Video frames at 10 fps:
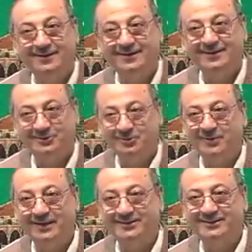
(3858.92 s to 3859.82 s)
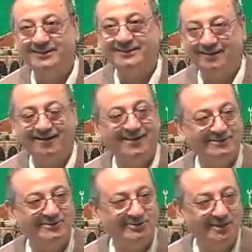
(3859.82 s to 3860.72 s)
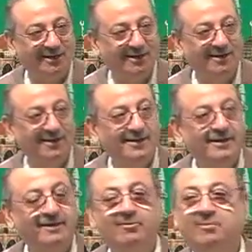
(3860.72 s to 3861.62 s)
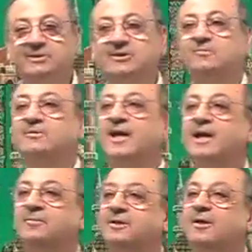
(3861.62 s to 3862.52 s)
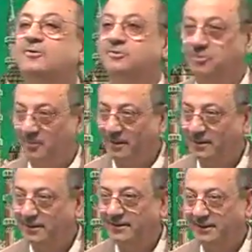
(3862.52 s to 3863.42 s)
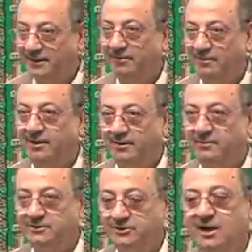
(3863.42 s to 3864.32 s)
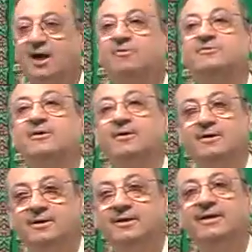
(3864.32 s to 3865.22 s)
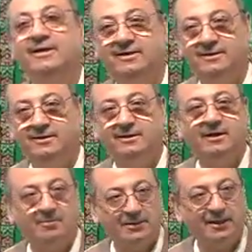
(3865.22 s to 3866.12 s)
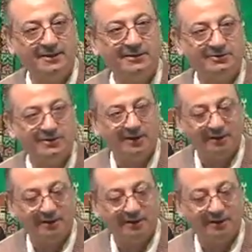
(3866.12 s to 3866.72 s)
student in the class, inshallah. It will be some time in October. He will come, inshallah, after Ramadan, inshallah.